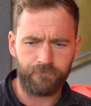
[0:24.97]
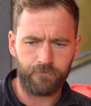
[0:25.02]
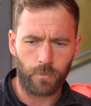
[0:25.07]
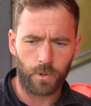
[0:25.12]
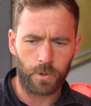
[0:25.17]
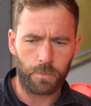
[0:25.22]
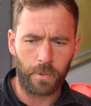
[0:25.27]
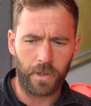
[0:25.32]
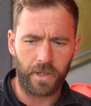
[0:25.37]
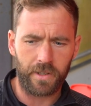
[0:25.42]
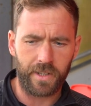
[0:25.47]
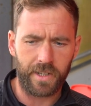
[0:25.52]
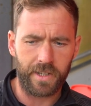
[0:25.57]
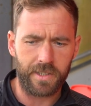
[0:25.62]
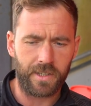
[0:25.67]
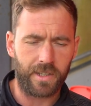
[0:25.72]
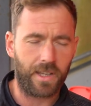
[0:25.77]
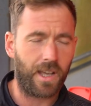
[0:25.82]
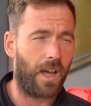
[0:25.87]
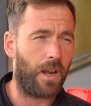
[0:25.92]
what's been a
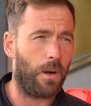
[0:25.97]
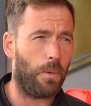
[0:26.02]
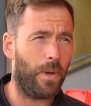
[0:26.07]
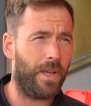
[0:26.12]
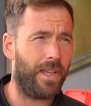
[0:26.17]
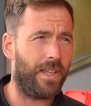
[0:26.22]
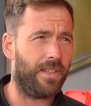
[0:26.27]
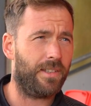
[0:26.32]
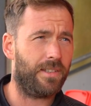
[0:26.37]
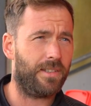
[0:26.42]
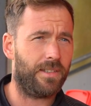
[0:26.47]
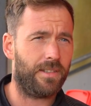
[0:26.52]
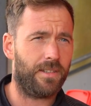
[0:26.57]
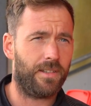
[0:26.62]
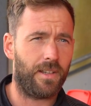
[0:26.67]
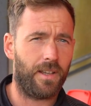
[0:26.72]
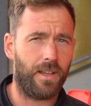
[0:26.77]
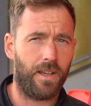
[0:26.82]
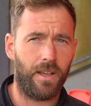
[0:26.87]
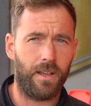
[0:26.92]
decent couple of weeks
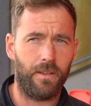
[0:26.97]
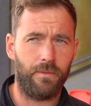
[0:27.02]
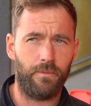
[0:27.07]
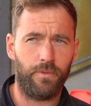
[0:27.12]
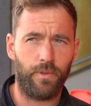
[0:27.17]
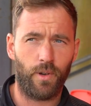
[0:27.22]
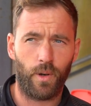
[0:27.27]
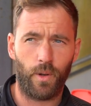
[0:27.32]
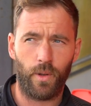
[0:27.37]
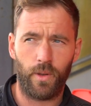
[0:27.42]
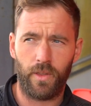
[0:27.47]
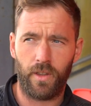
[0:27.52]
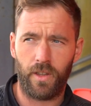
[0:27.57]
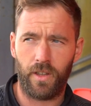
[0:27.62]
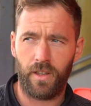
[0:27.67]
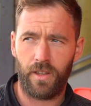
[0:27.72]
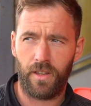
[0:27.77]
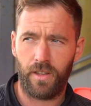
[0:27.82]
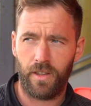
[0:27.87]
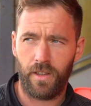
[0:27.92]
following the